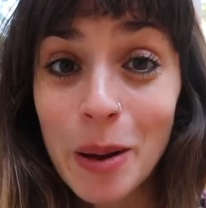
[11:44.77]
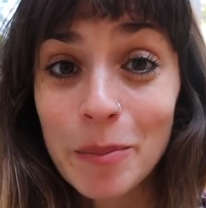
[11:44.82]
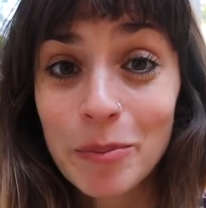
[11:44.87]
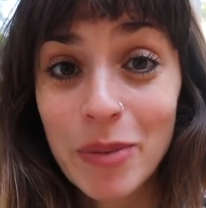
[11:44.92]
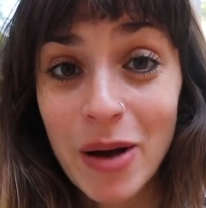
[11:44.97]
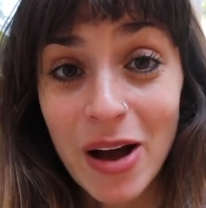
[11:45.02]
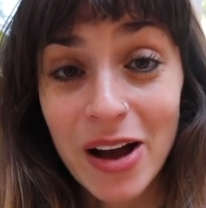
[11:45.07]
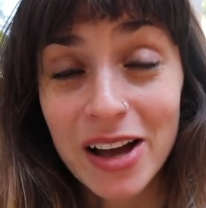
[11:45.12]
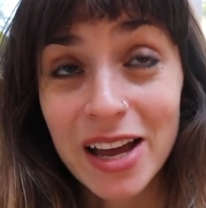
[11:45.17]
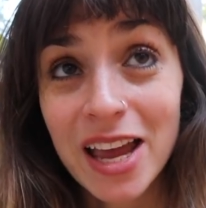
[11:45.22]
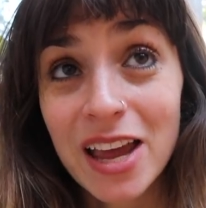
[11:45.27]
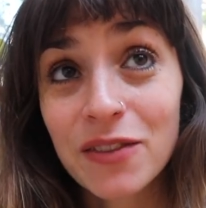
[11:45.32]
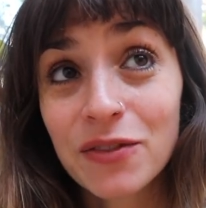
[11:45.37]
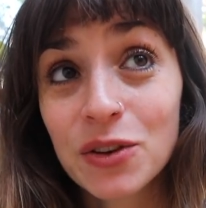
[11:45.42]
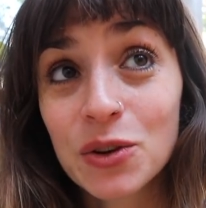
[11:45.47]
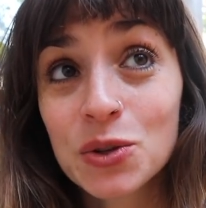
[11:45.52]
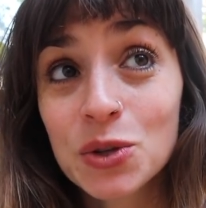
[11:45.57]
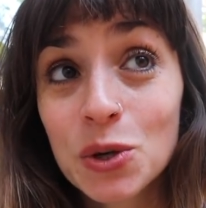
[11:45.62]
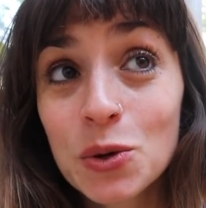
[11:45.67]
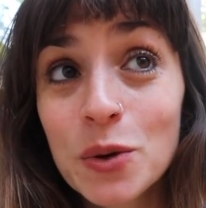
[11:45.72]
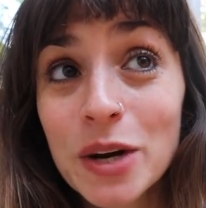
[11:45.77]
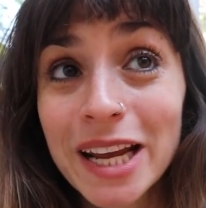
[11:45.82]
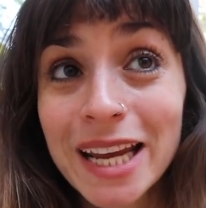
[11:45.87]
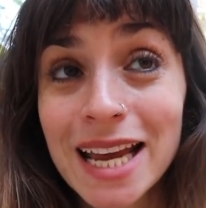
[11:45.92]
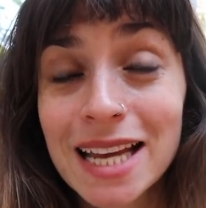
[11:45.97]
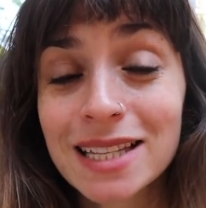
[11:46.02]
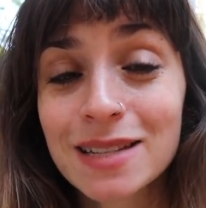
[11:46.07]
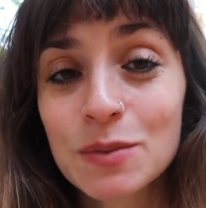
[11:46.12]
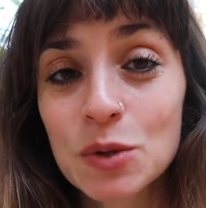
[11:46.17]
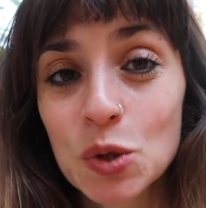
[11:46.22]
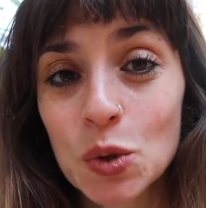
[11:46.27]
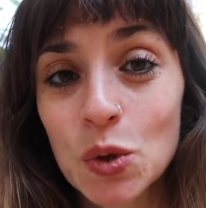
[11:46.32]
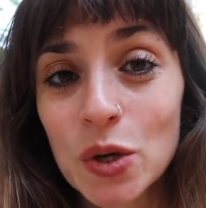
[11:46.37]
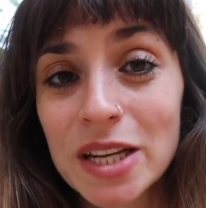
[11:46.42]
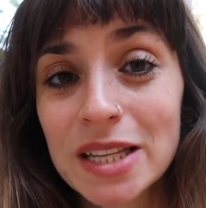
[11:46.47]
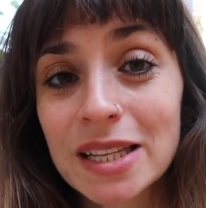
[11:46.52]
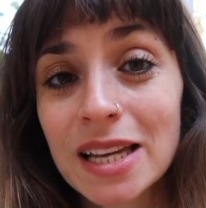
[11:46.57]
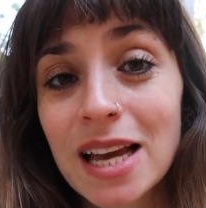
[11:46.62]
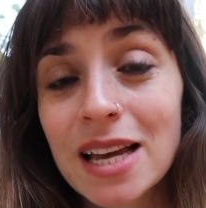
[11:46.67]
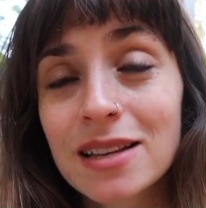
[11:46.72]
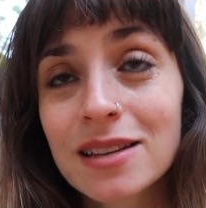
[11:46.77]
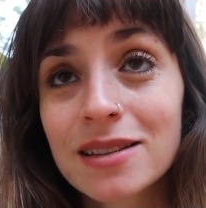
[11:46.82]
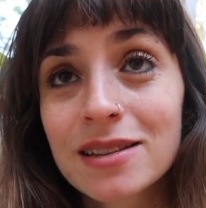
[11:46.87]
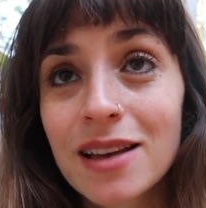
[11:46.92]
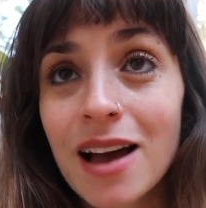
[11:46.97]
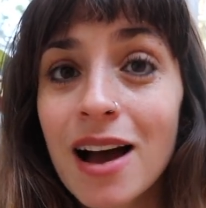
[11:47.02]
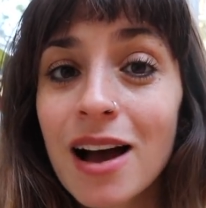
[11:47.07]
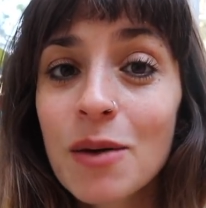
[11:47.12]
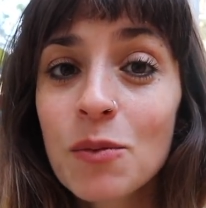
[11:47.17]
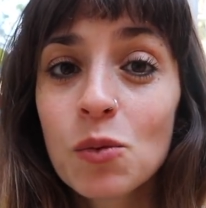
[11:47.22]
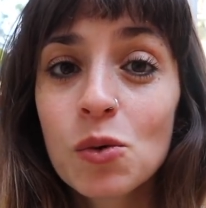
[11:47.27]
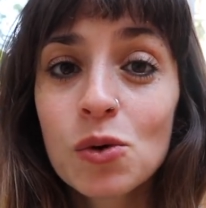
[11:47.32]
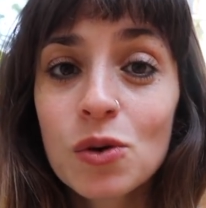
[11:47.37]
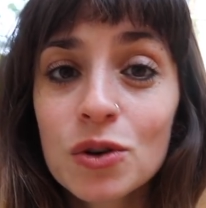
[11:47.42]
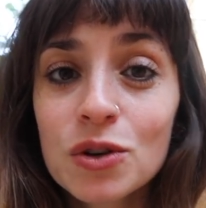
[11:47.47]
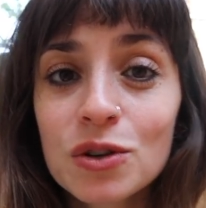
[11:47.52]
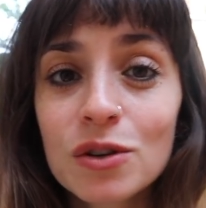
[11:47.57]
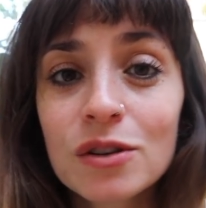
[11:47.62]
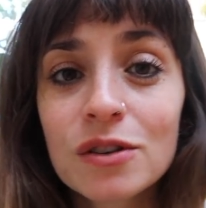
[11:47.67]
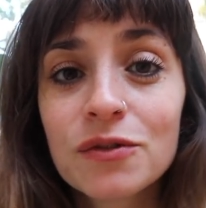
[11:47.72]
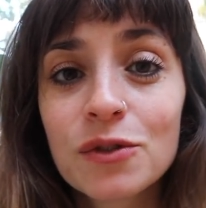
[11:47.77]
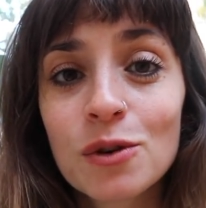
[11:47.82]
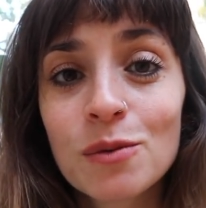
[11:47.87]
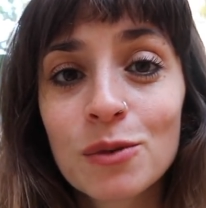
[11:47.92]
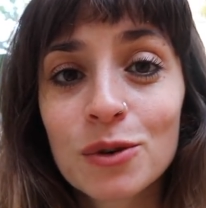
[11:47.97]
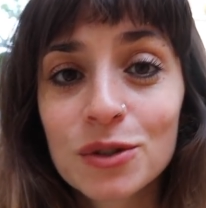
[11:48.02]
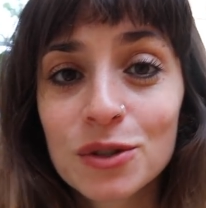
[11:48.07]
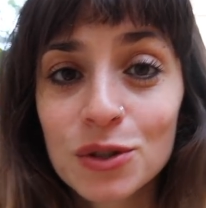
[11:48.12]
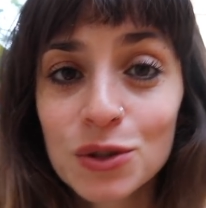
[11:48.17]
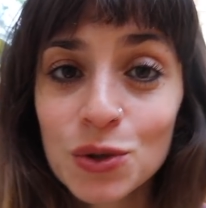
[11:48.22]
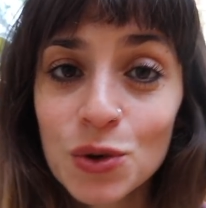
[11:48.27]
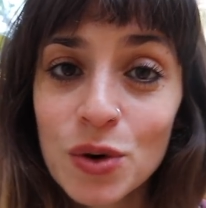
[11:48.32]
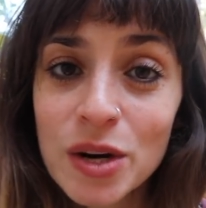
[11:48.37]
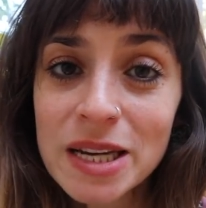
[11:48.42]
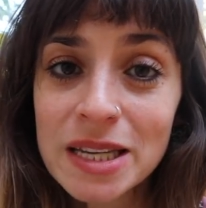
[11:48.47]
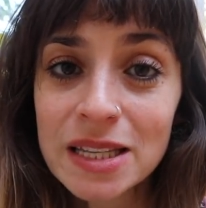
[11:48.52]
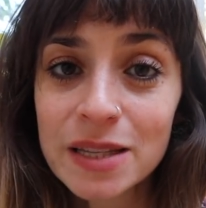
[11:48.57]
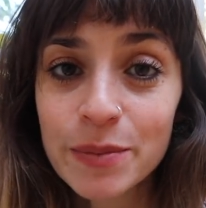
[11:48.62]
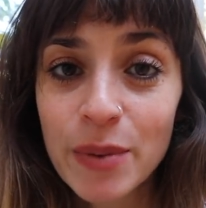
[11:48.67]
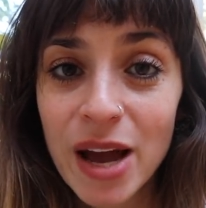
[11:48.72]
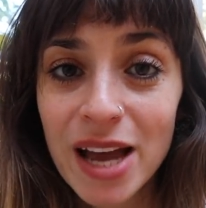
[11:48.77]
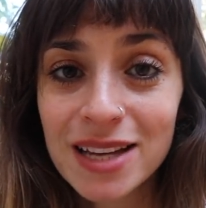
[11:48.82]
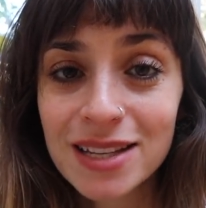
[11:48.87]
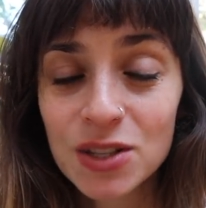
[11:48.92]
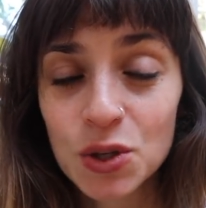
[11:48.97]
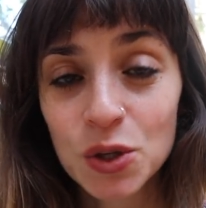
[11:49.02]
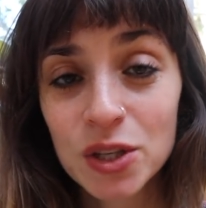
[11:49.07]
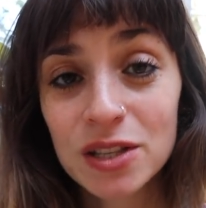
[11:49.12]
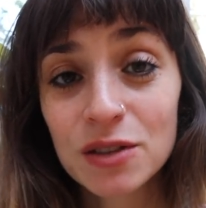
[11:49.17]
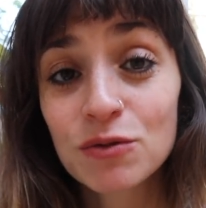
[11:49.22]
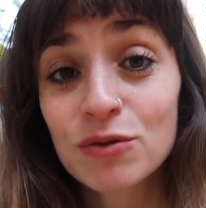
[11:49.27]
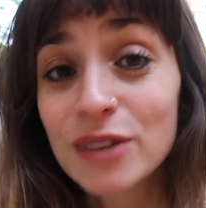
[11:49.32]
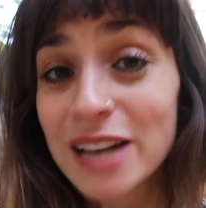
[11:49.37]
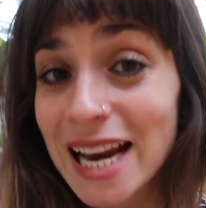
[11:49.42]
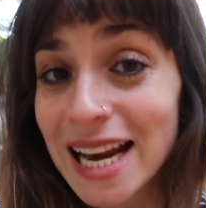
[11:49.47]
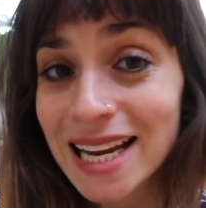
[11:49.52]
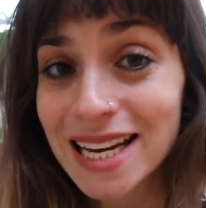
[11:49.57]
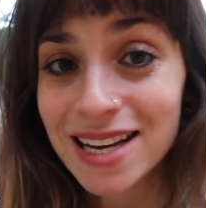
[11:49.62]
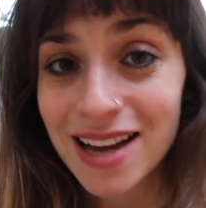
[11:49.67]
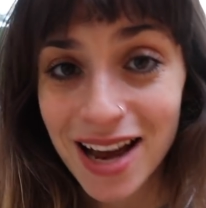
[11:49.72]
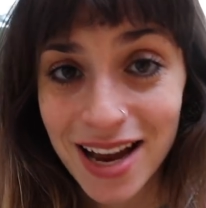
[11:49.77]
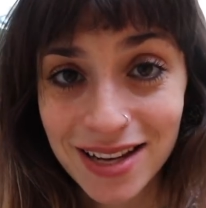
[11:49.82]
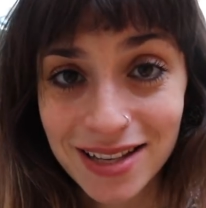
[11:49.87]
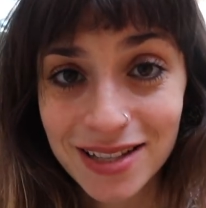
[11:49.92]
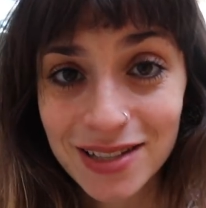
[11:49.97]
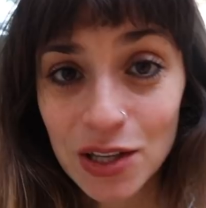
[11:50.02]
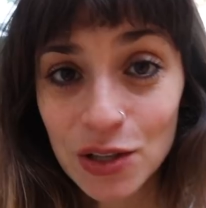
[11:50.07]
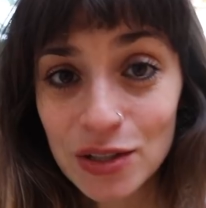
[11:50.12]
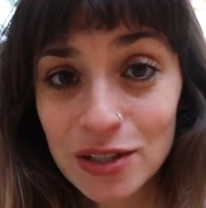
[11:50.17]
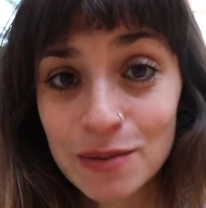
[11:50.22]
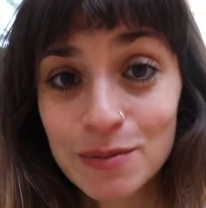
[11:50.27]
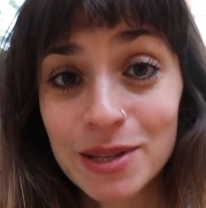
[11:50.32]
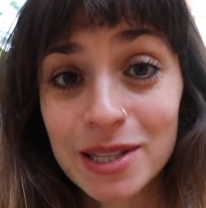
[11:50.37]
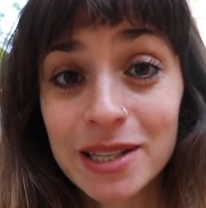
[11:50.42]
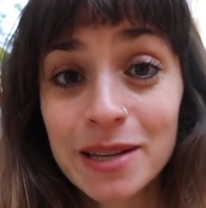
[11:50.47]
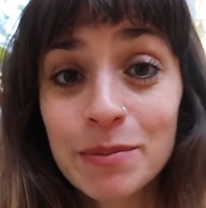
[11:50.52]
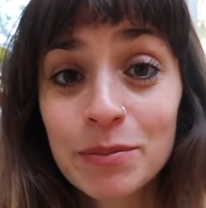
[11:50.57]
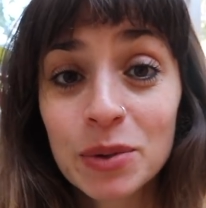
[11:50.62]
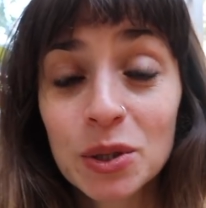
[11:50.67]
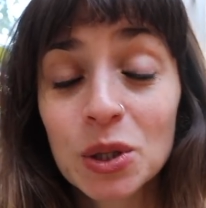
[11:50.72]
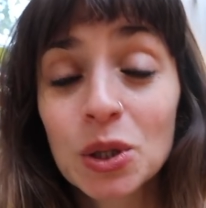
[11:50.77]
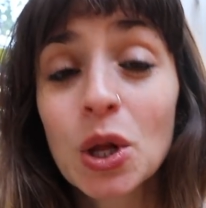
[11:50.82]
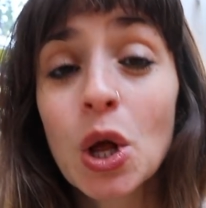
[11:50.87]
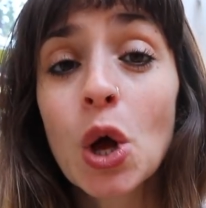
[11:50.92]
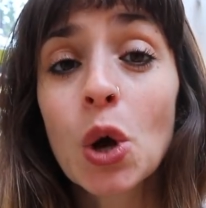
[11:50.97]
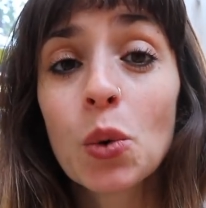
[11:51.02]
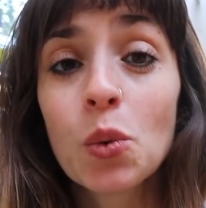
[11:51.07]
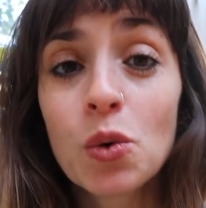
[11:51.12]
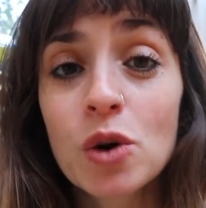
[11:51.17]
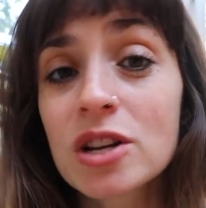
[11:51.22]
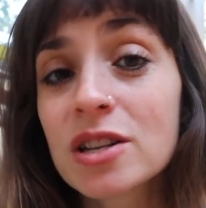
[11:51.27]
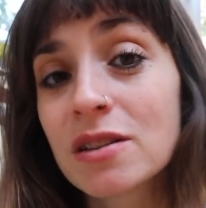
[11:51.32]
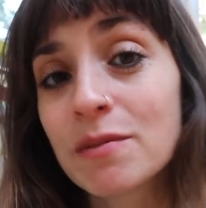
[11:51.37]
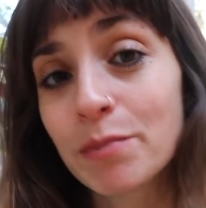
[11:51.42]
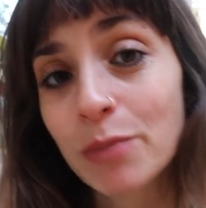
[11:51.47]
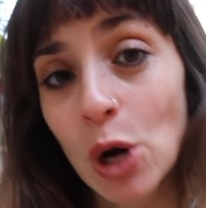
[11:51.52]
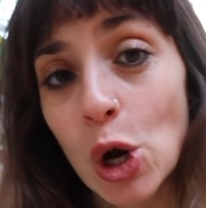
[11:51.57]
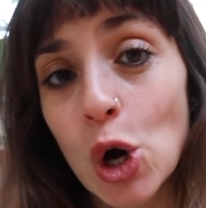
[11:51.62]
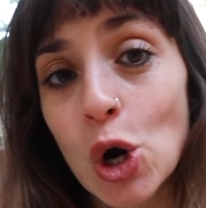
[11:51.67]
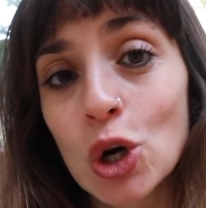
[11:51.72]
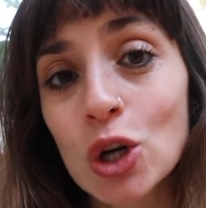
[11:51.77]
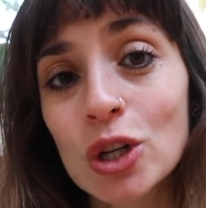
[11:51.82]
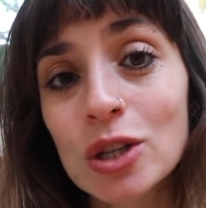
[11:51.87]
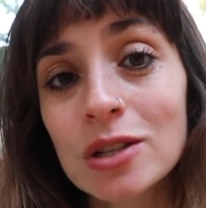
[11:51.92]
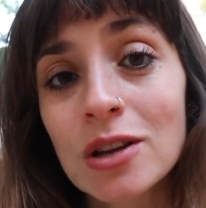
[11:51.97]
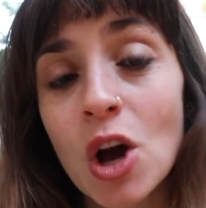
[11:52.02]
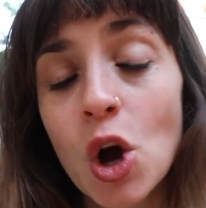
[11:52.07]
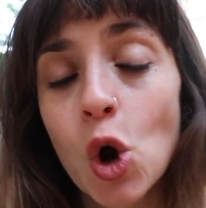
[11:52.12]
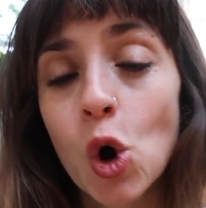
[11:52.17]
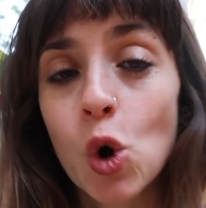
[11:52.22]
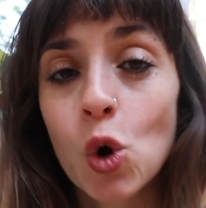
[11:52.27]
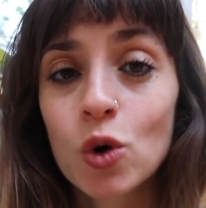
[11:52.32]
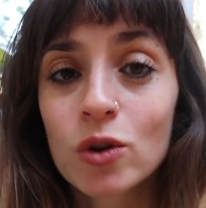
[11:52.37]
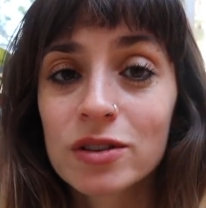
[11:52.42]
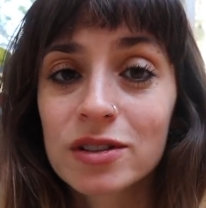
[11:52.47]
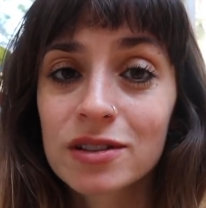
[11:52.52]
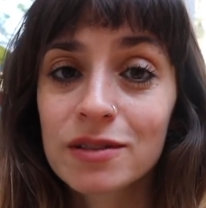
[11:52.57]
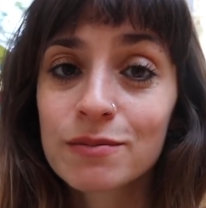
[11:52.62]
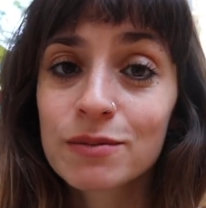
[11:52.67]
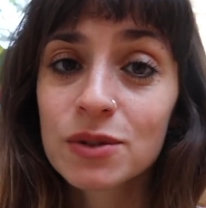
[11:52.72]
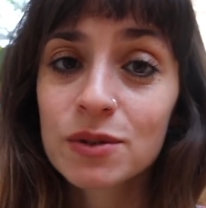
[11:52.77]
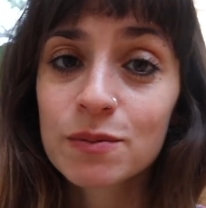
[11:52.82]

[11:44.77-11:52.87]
But if you do want to get some toys, some Waldorf or Montessori-inspired toys are really nice. So some simple wooden blocks or some